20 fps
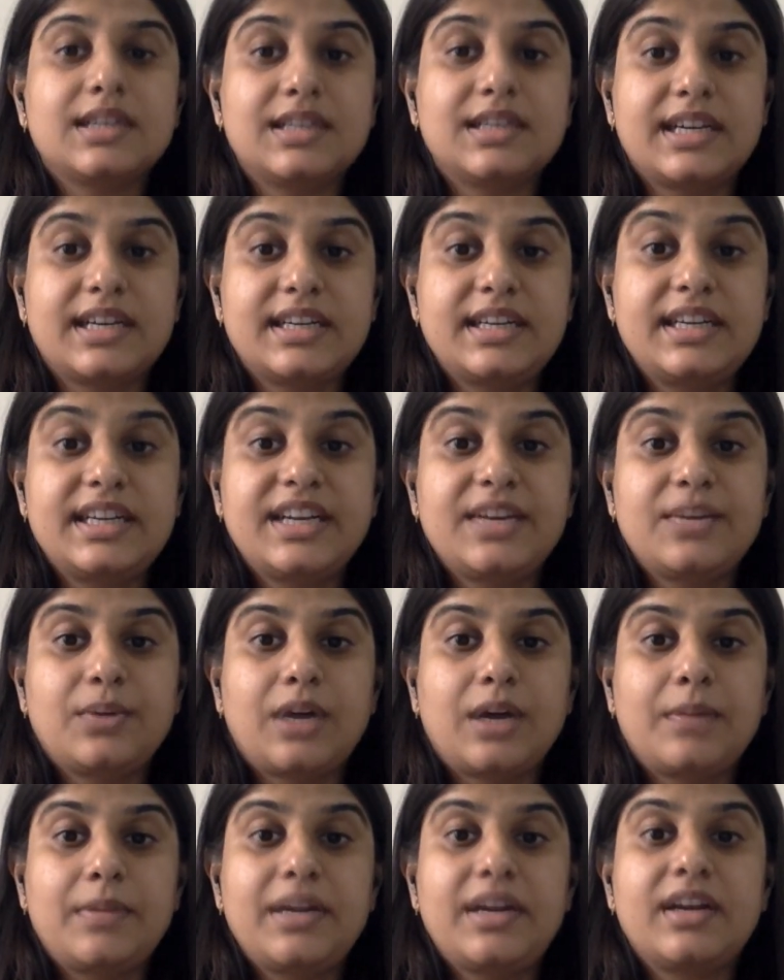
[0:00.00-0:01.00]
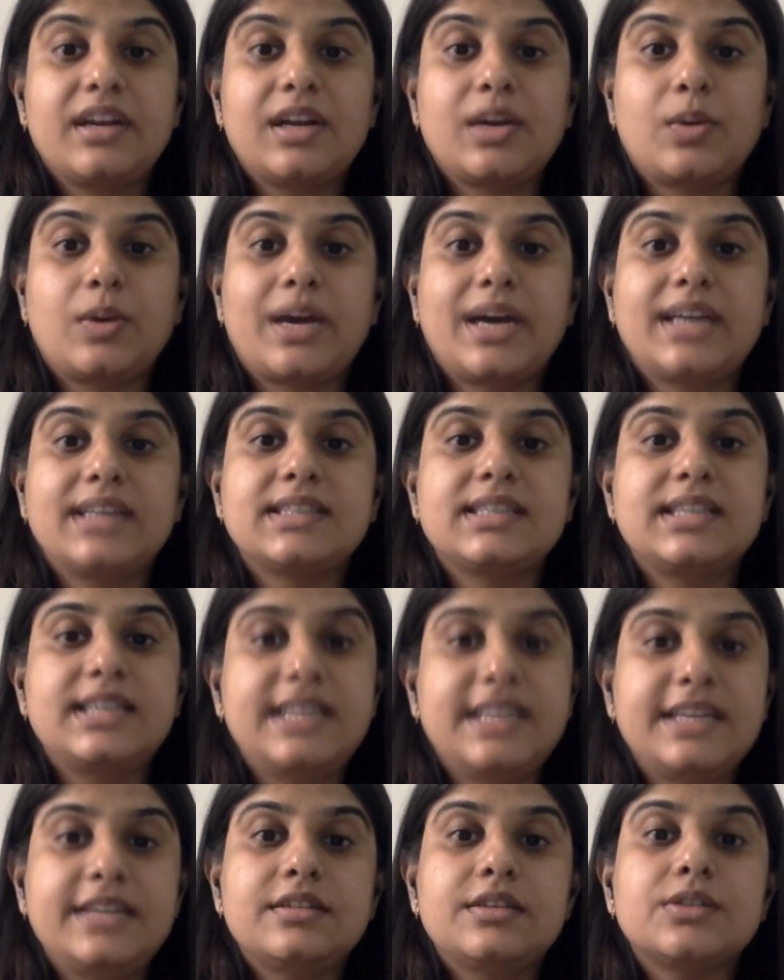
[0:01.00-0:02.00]
current environment requires
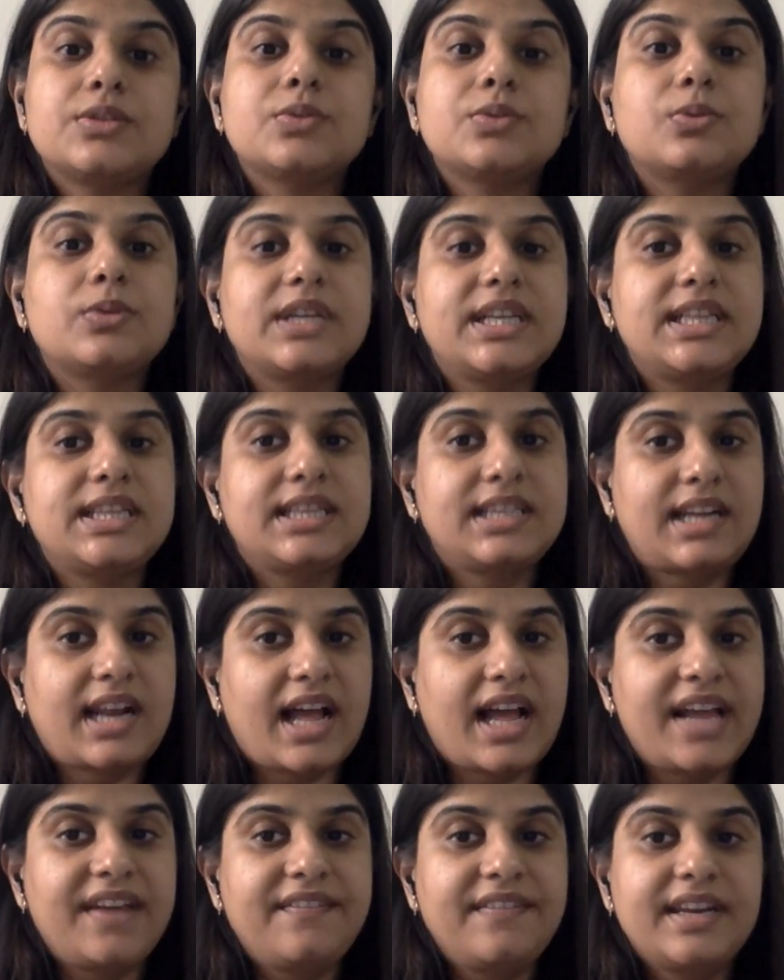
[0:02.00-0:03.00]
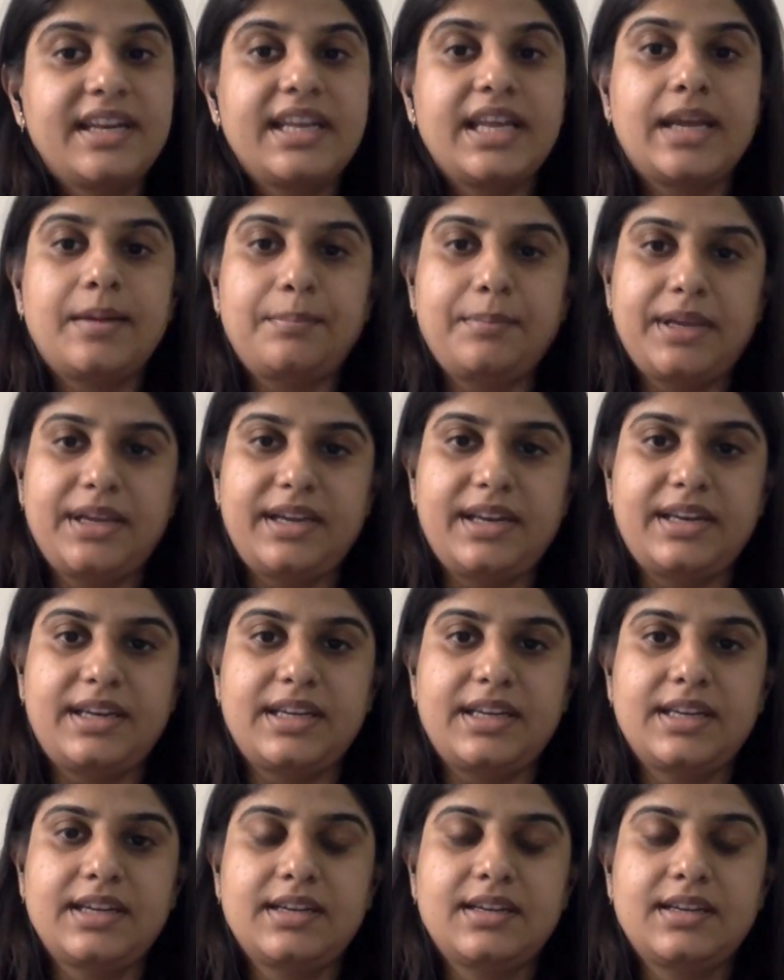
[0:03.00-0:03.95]
leaders who can thrive in ambiguity.